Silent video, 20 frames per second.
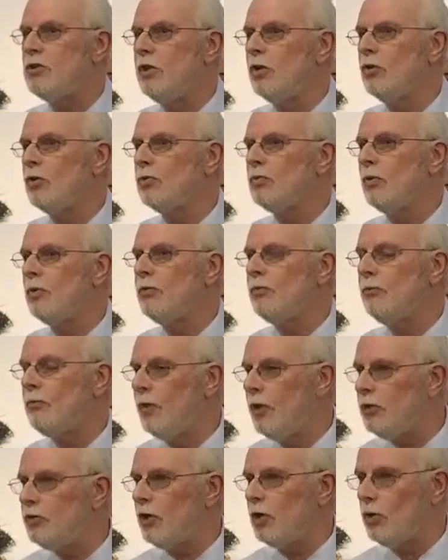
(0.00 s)
deals with
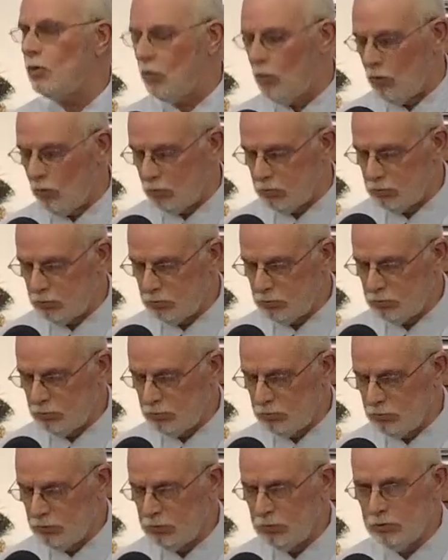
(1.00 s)
physical
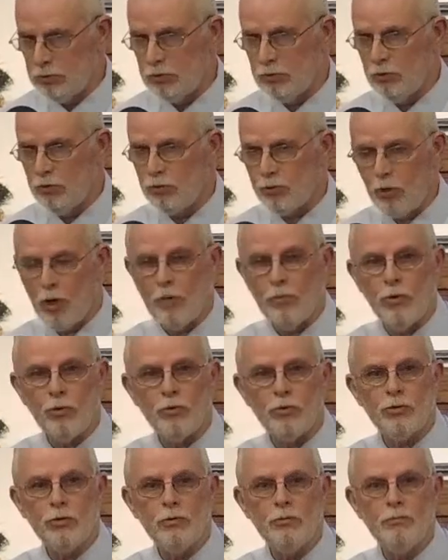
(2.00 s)

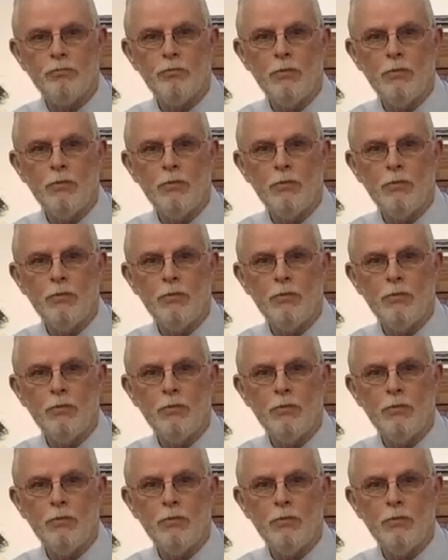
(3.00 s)
troubles,